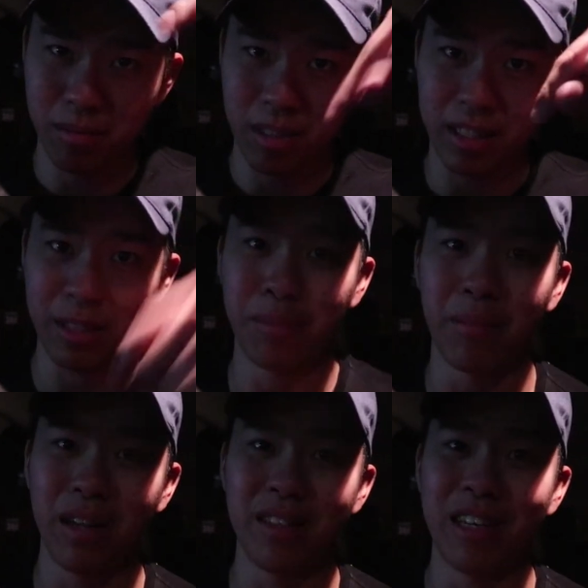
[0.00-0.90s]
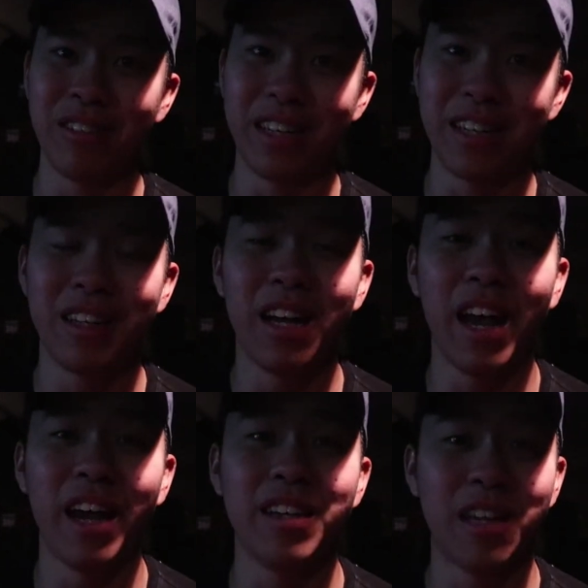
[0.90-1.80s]
Click the button down there
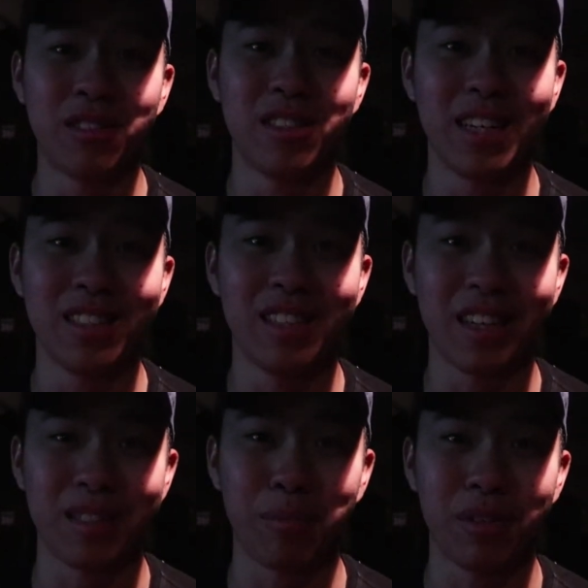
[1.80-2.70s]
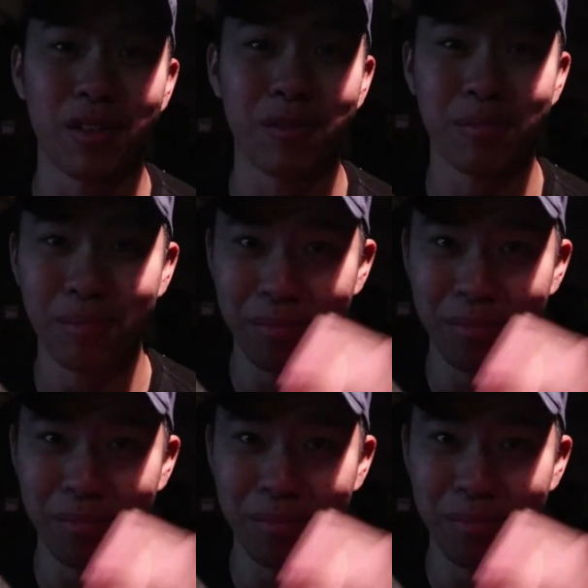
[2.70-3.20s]
and I'll see you guys in the next episode.